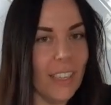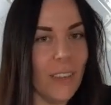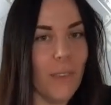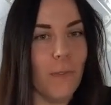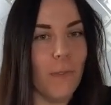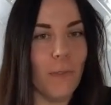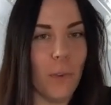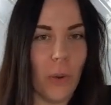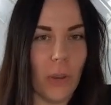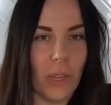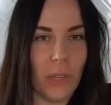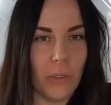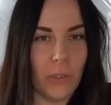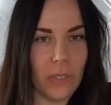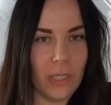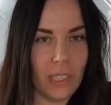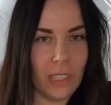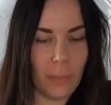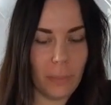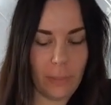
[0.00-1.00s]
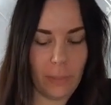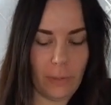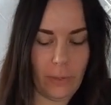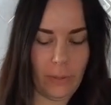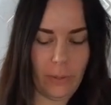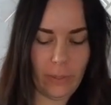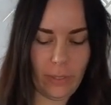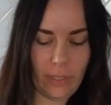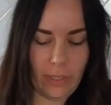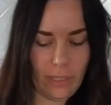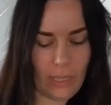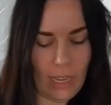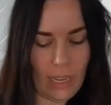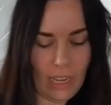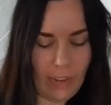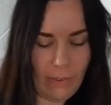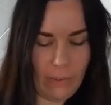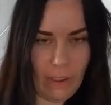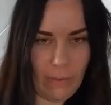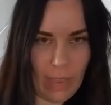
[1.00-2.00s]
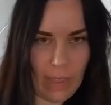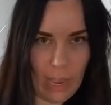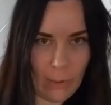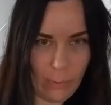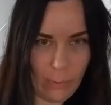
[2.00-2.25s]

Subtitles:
400 cinnamon rolls, and I've never had one